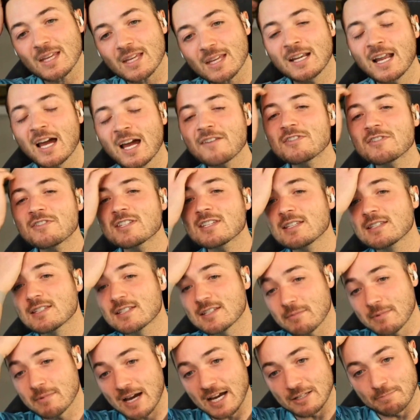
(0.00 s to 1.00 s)
and I've seen
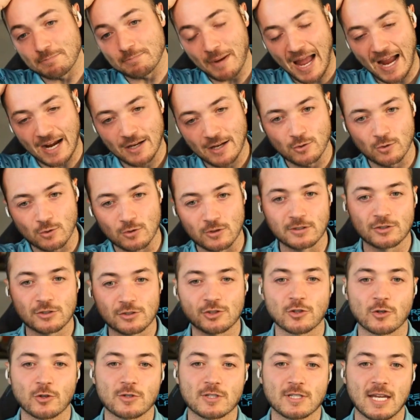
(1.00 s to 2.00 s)
some guys backdoor into
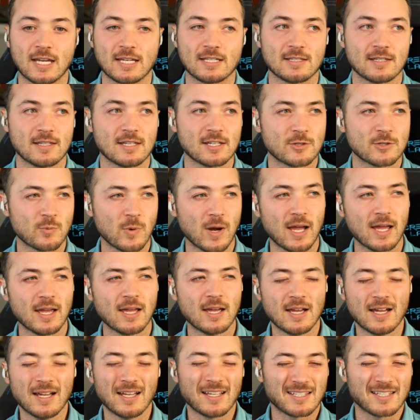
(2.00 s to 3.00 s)
strokes gained this
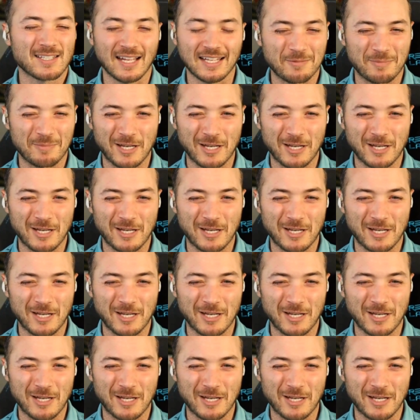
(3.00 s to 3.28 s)
way, it's not